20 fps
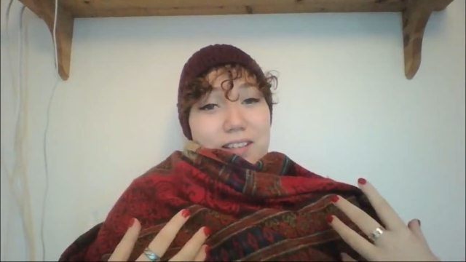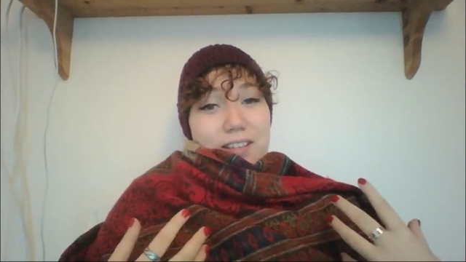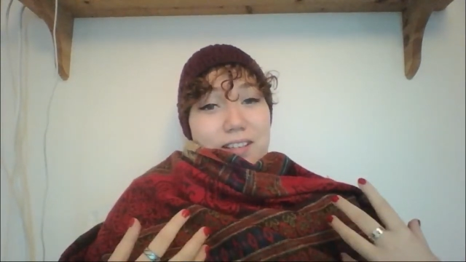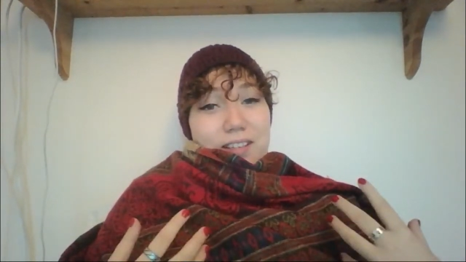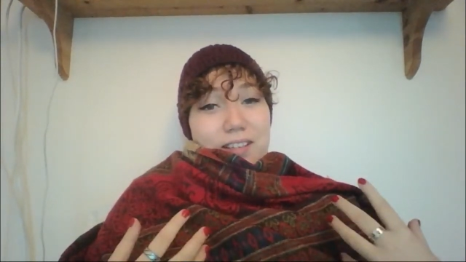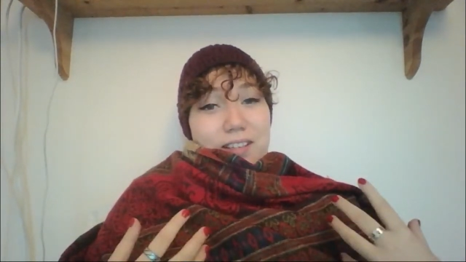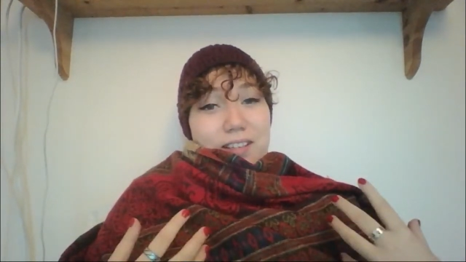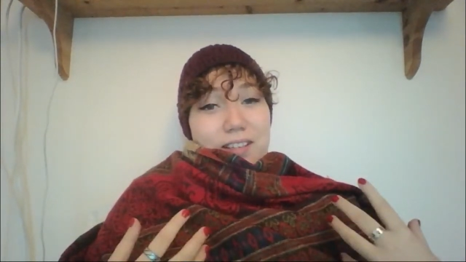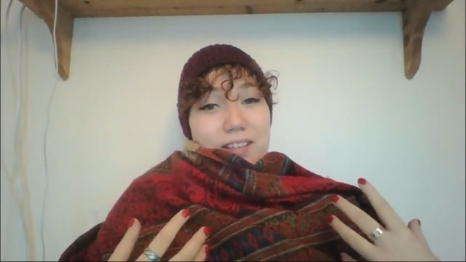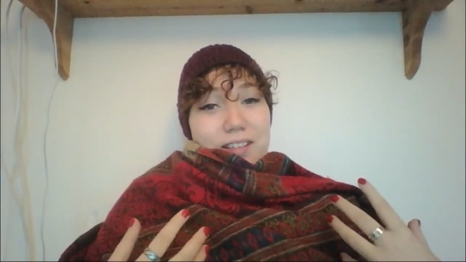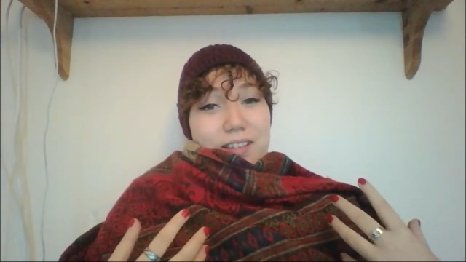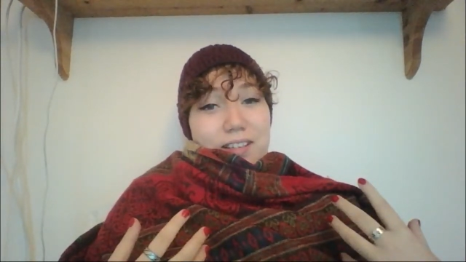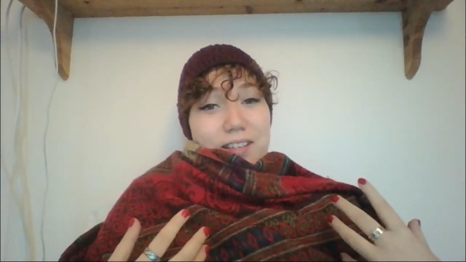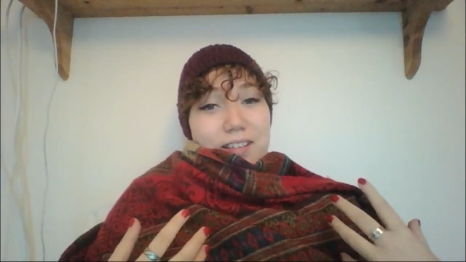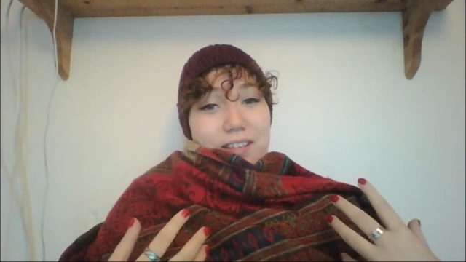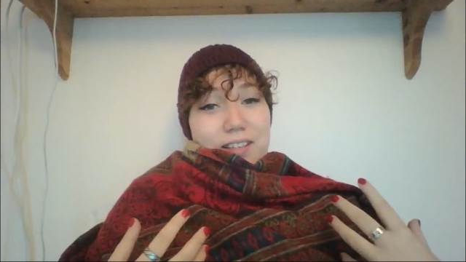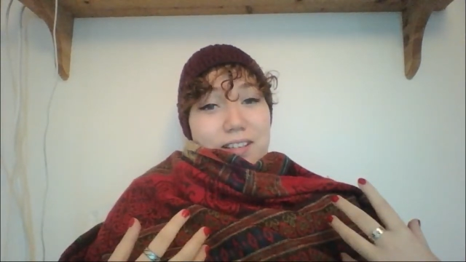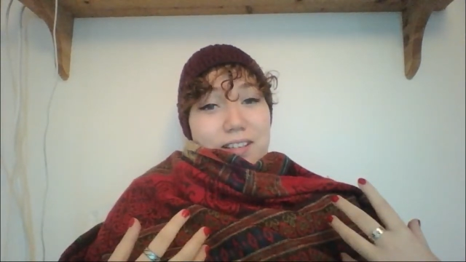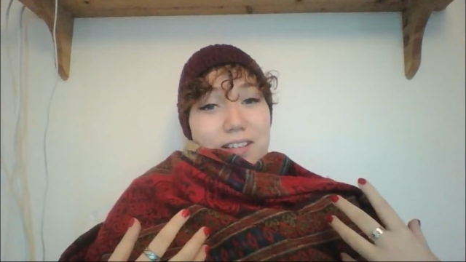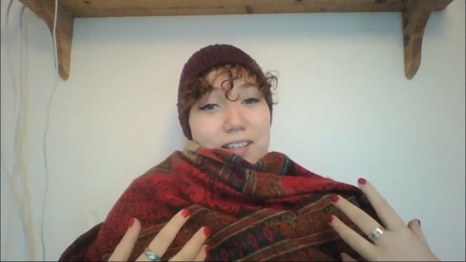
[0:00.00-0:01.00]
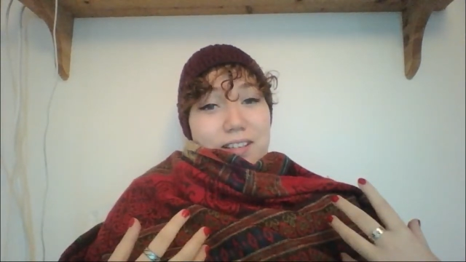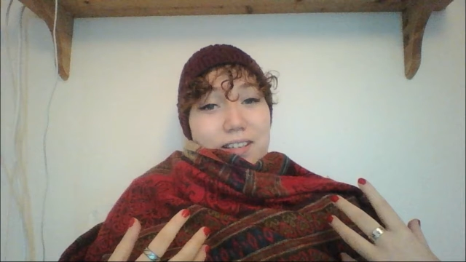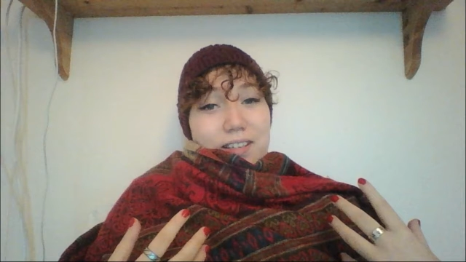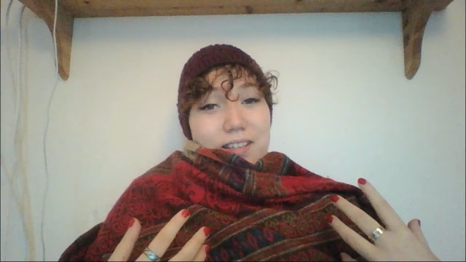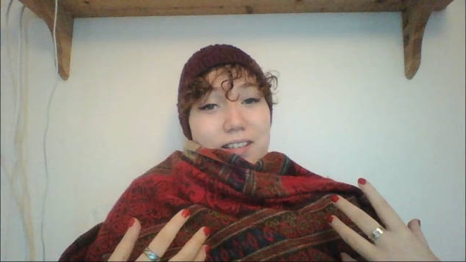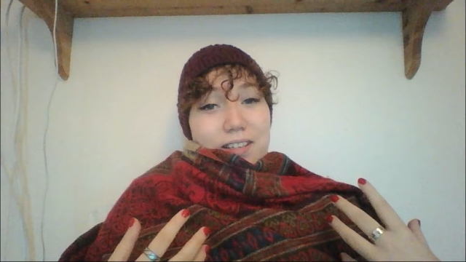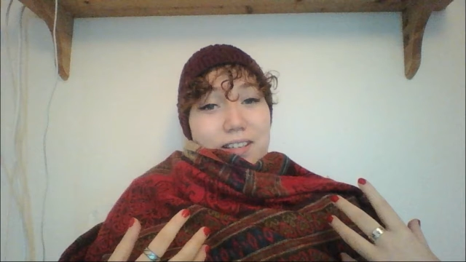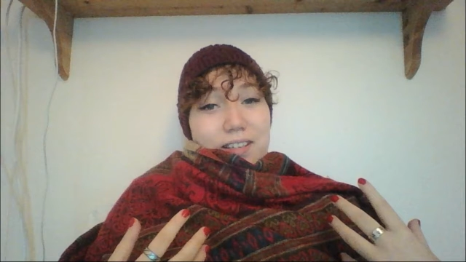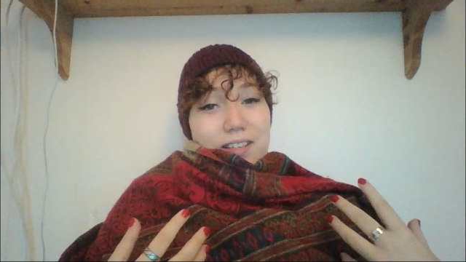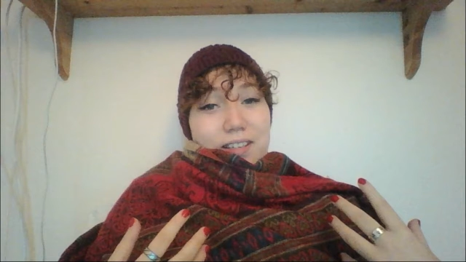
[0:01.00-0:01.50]

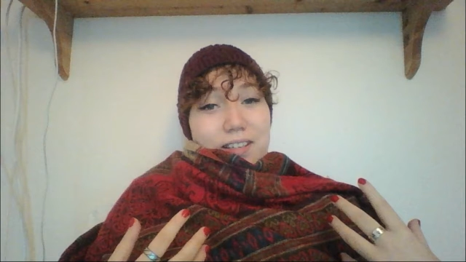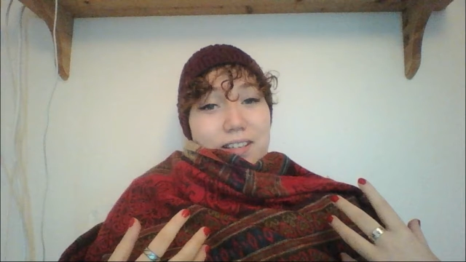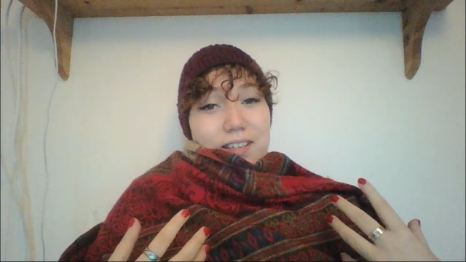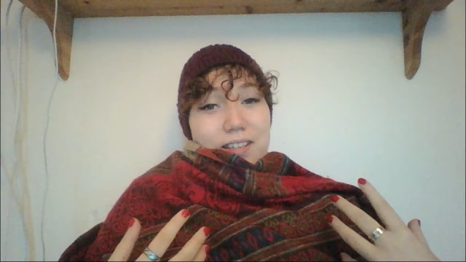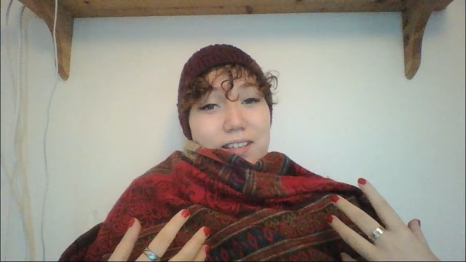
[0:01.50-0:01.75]
[no speech]